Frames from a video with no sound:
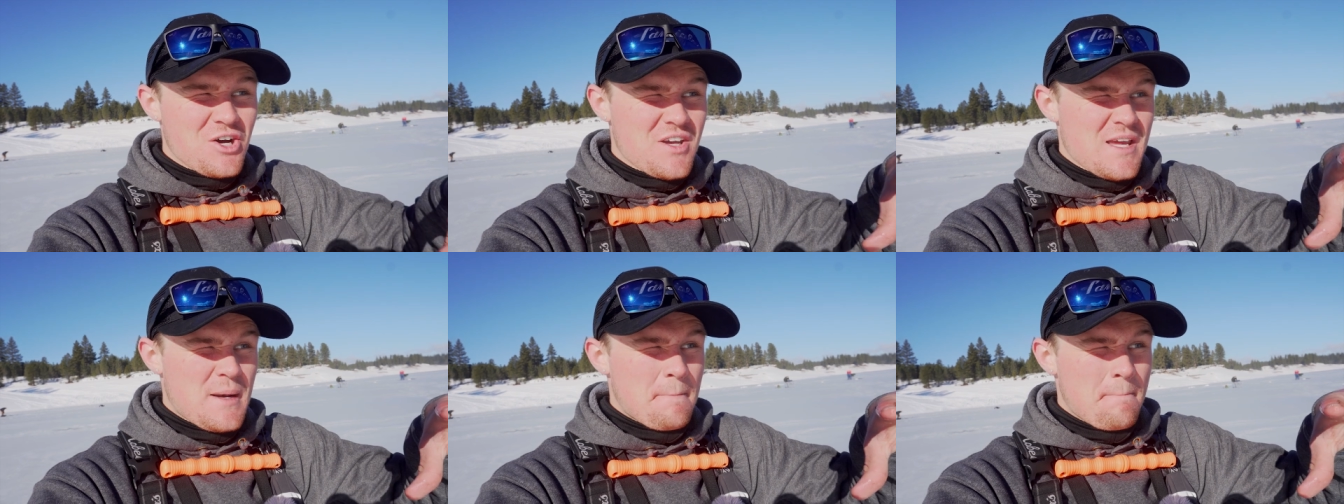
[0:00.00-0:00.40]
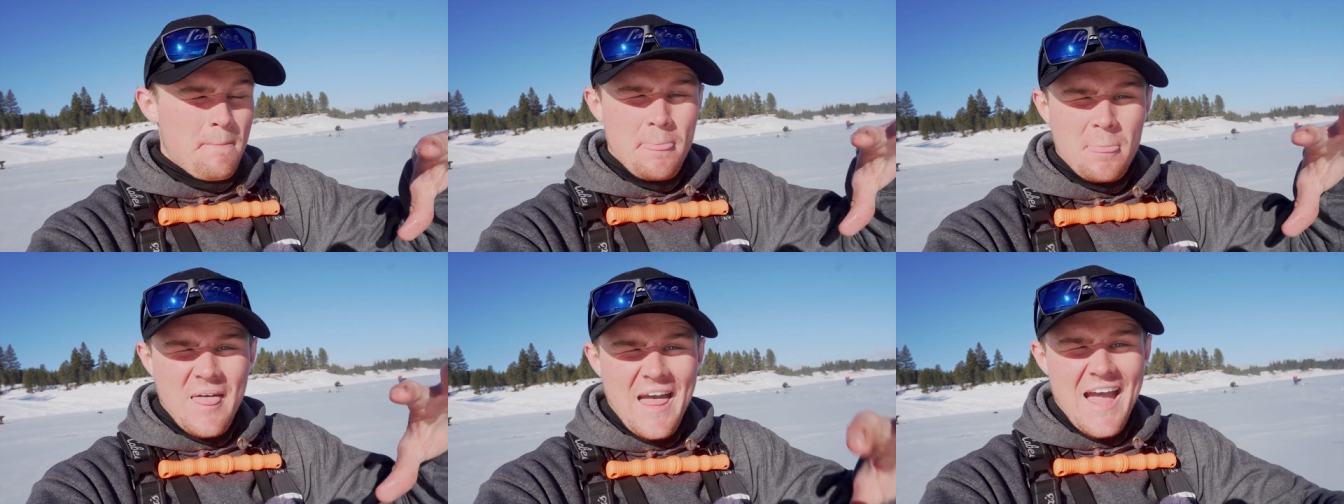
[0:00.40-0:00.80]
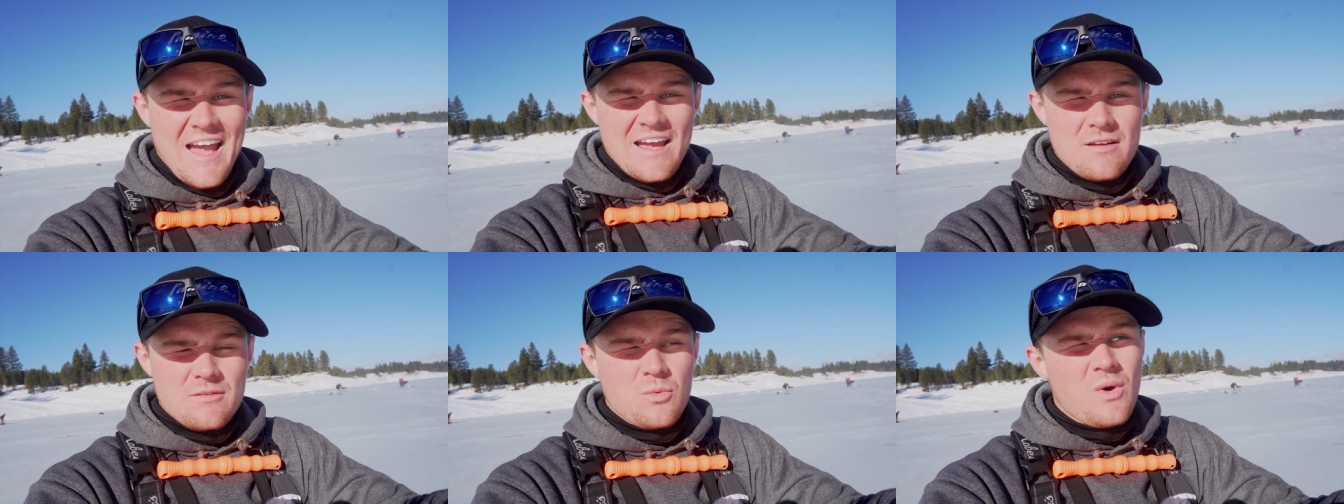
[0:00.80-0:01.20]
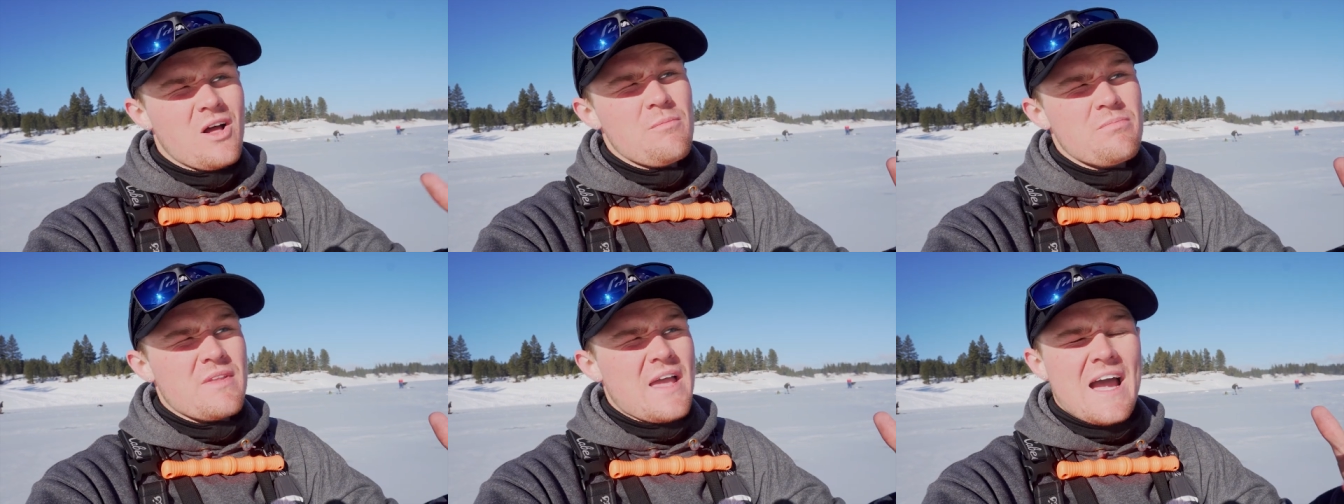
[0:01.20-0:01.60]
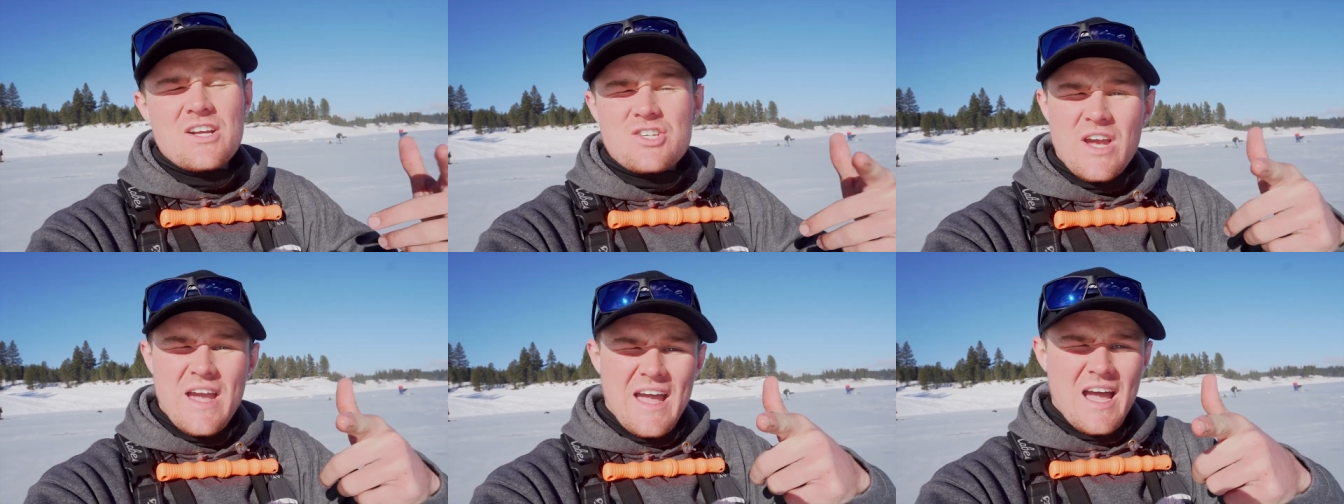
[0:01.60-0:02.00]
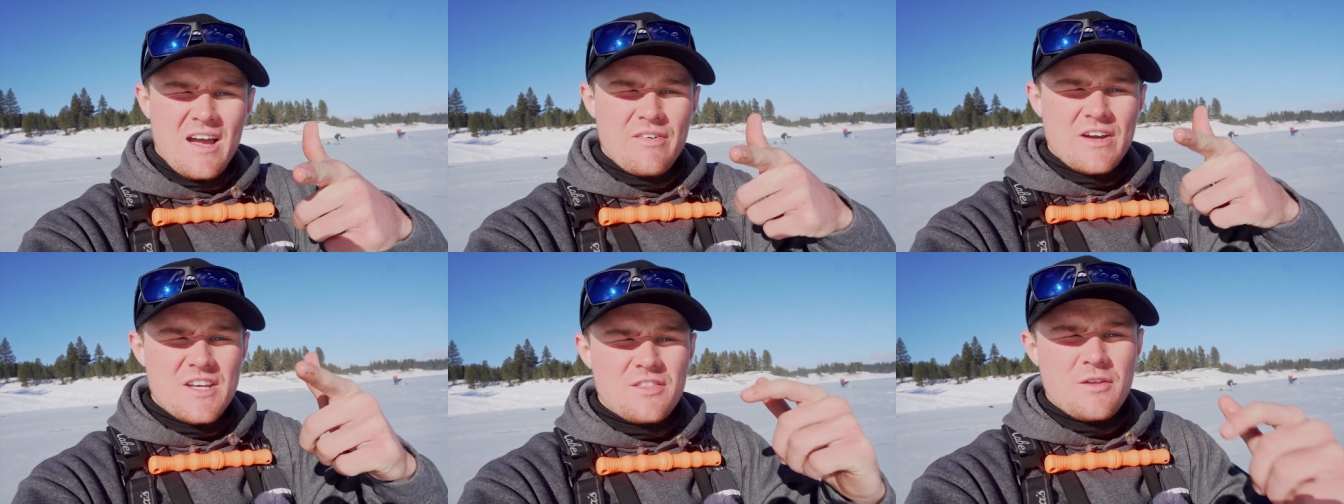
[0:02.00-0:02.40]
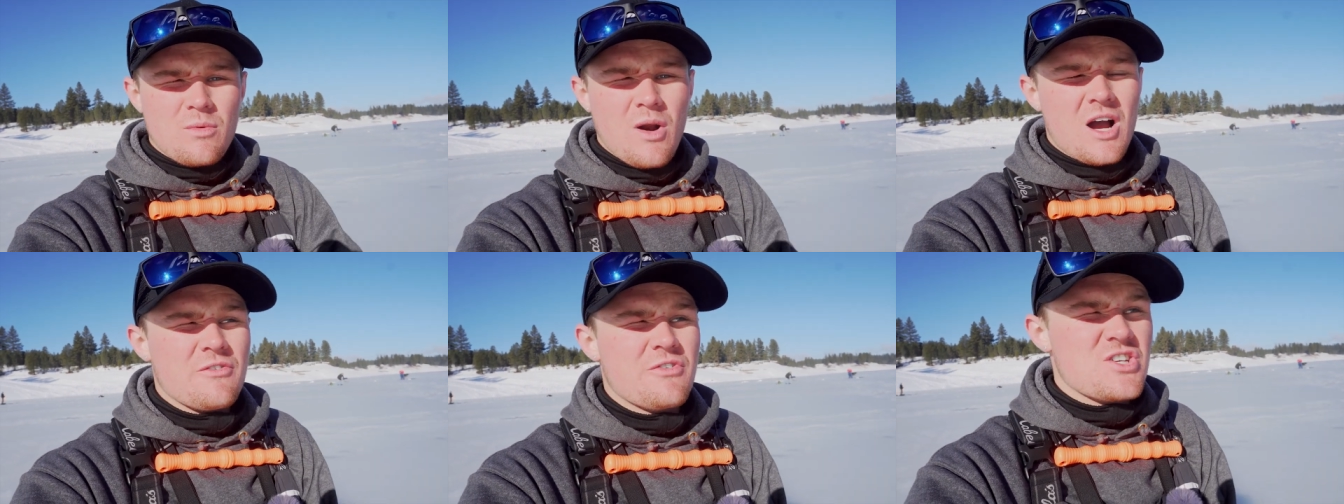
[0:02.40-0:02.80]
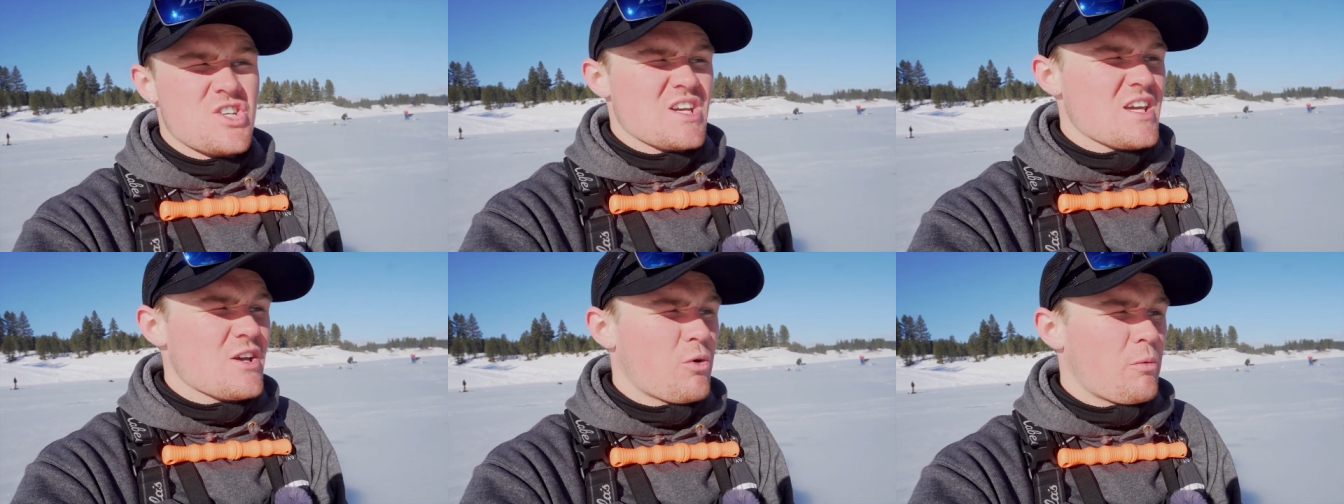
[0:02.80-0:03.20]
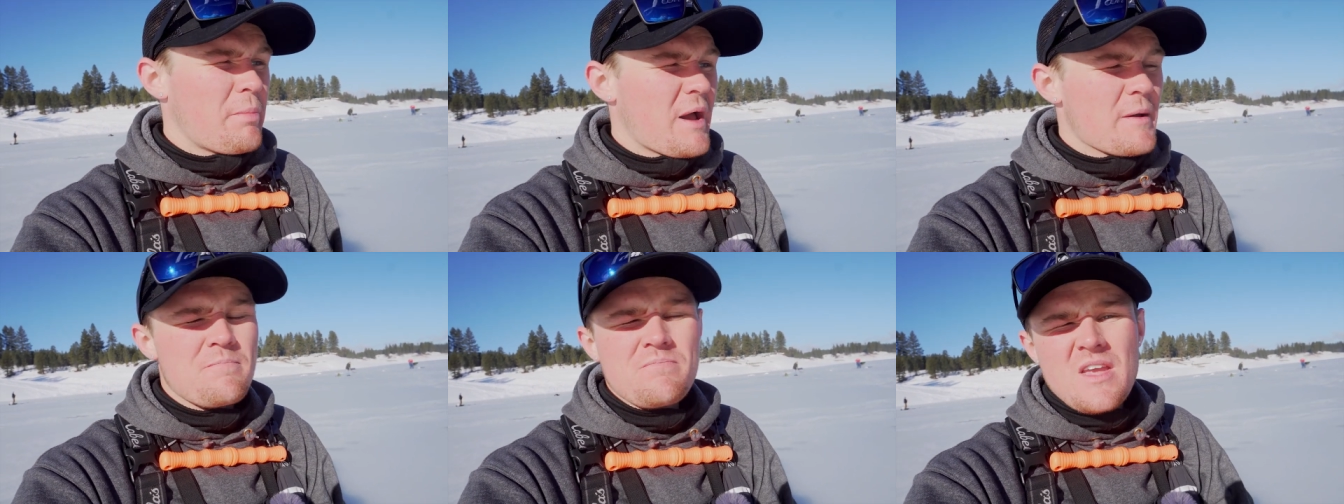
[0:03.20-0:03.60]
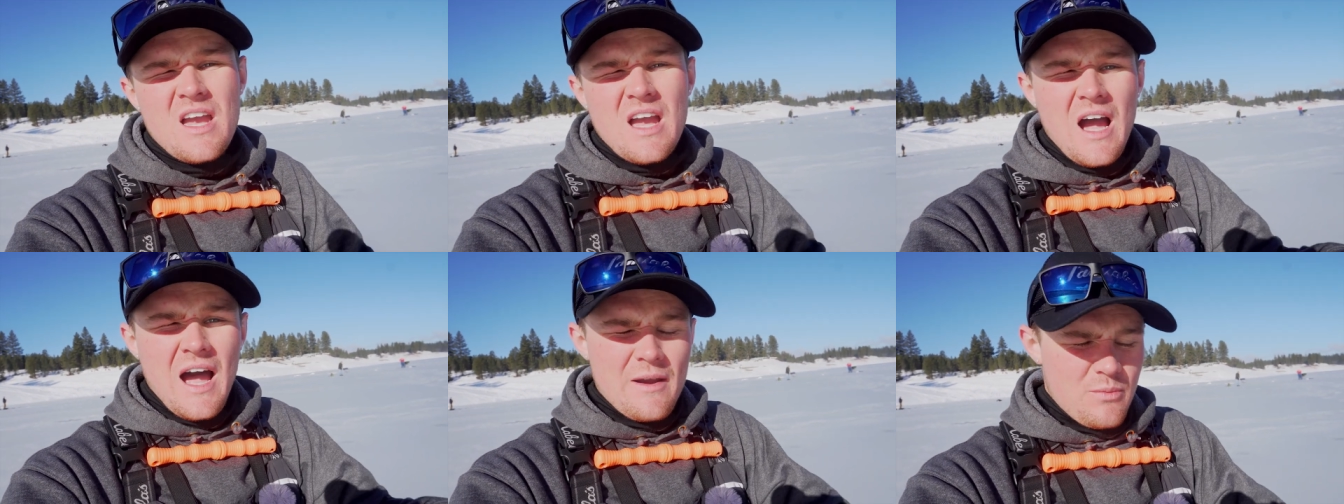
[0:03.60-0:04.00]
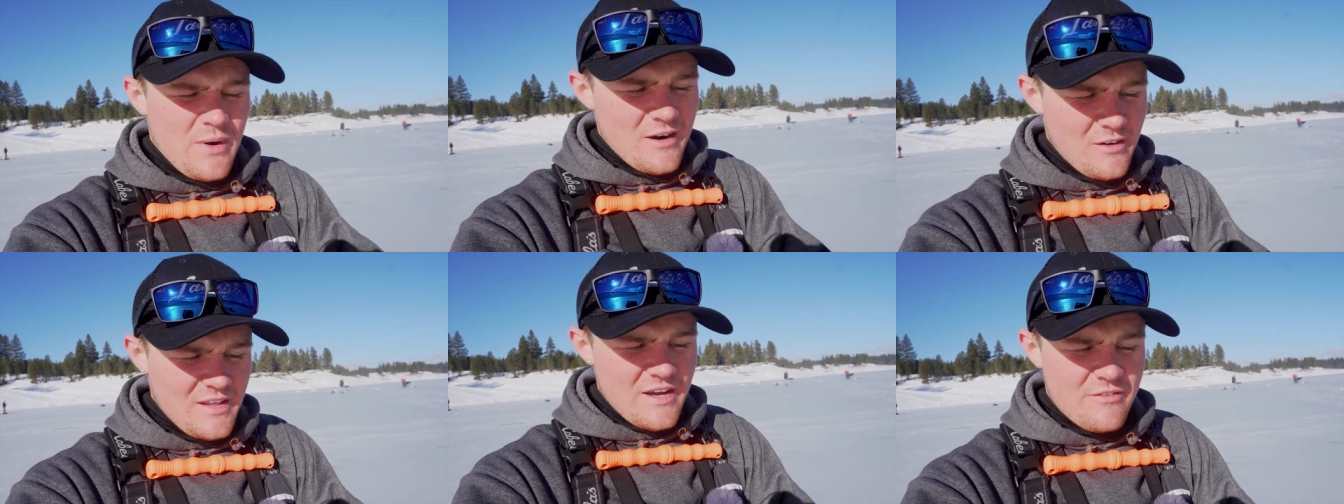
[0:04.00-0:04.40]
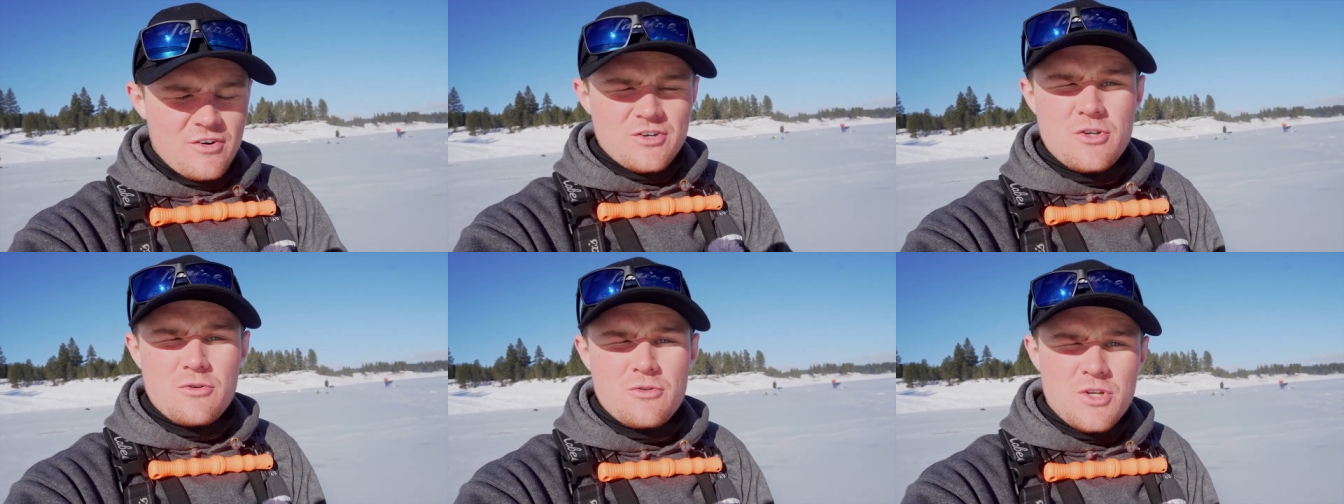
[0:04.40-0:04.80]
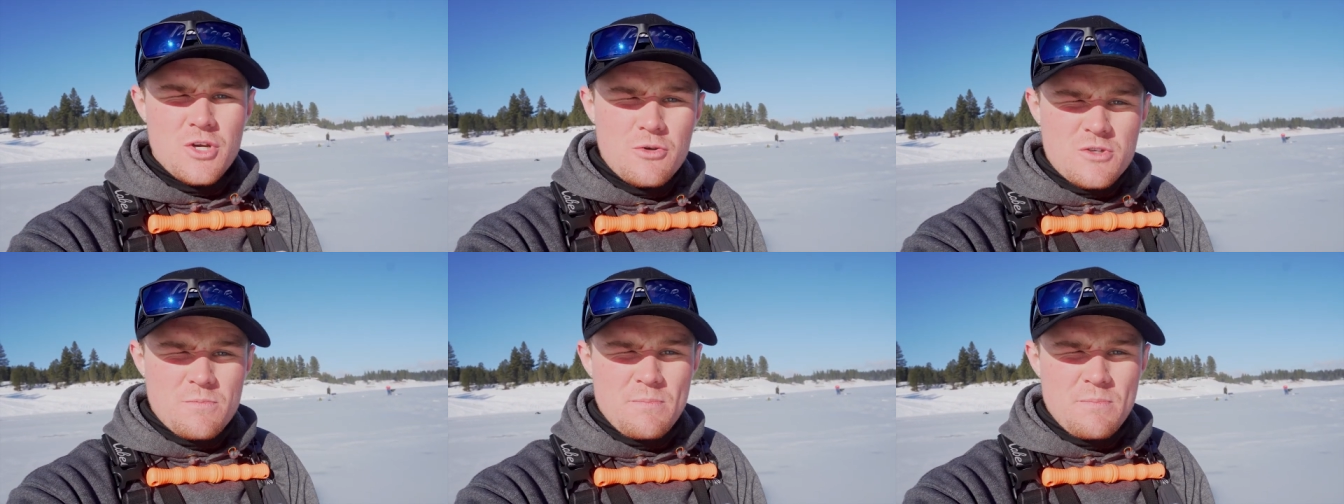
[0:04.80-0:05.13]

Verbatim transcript: cooking well, actually, I have. I did the rockfish and eel, but I rarely ever do two